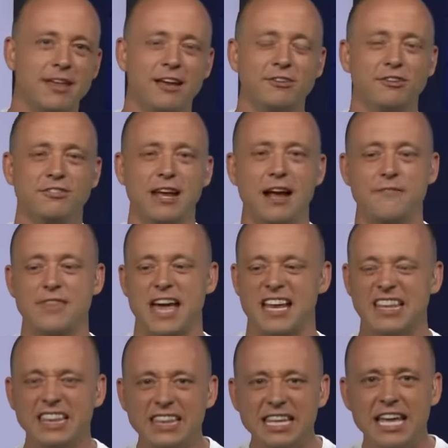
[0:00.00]
they just have
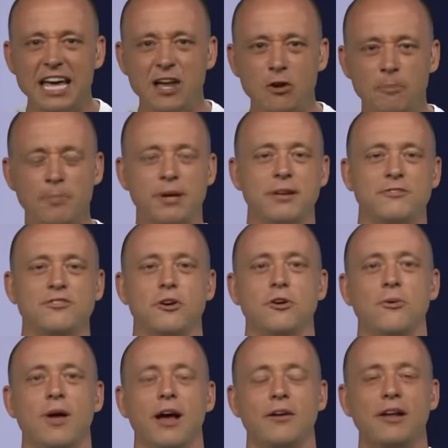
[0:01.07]
that little bit of
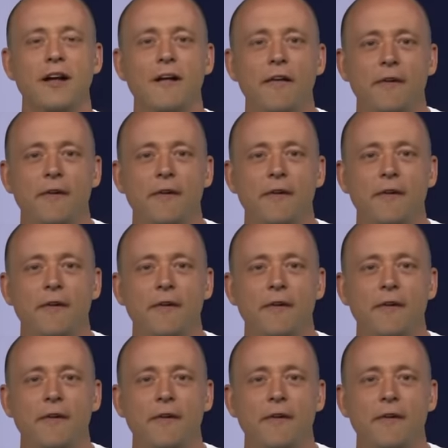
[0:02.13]
turnaround